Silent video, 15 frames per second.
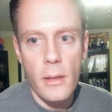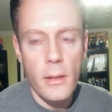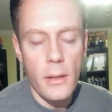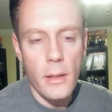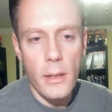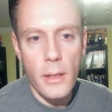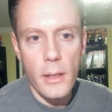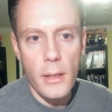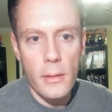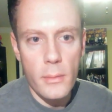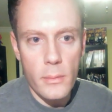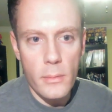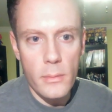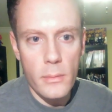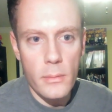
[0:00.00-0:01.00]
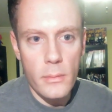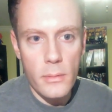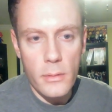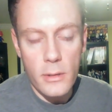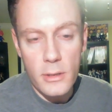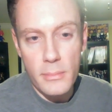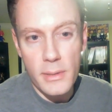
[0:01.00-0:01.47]
And
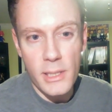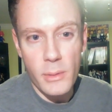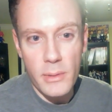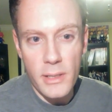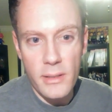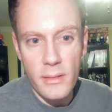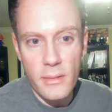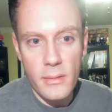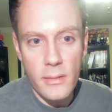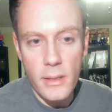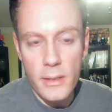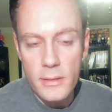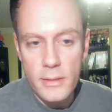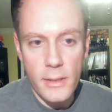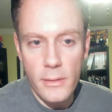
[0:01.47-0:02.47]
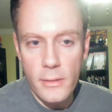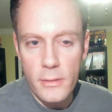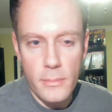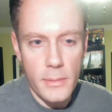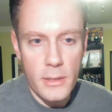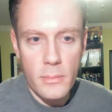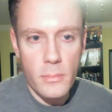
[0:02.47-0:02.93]
ultimately, when the dust settles
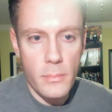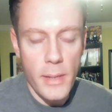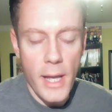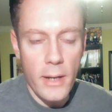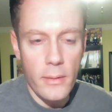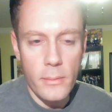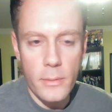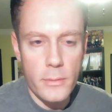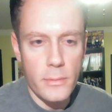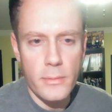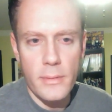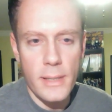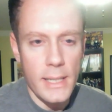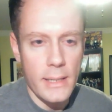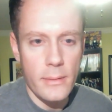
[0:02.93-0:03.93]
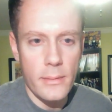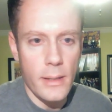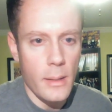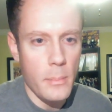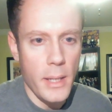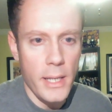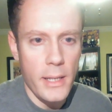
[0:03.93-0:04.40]
from this battle, which was like
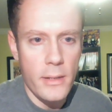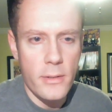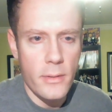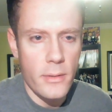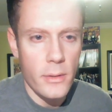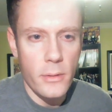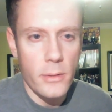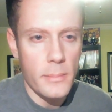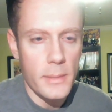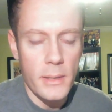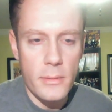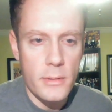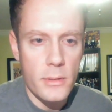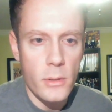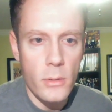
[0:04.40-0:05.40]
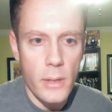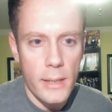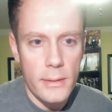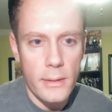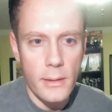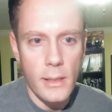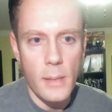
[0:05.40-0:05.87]
a page or two, I mean, it was so
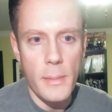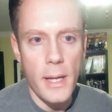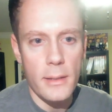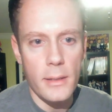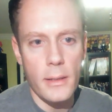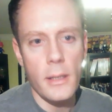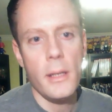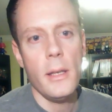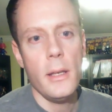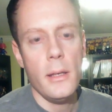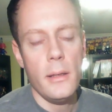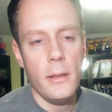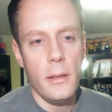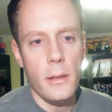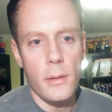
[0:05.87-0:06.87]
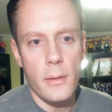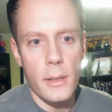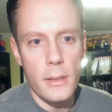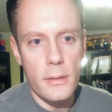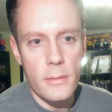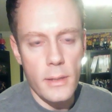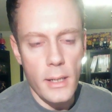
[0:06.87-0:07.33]
anticlimactic. You know, I
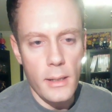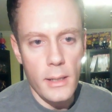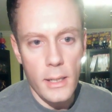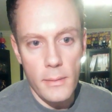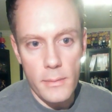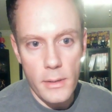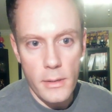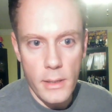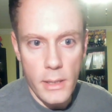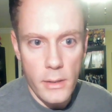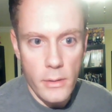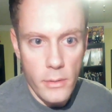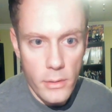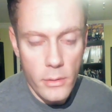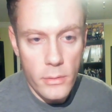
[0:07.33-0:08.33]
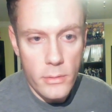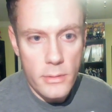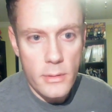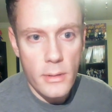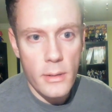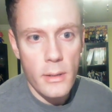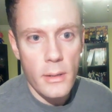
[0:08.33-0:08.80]
just thought, like, if they're going to introduce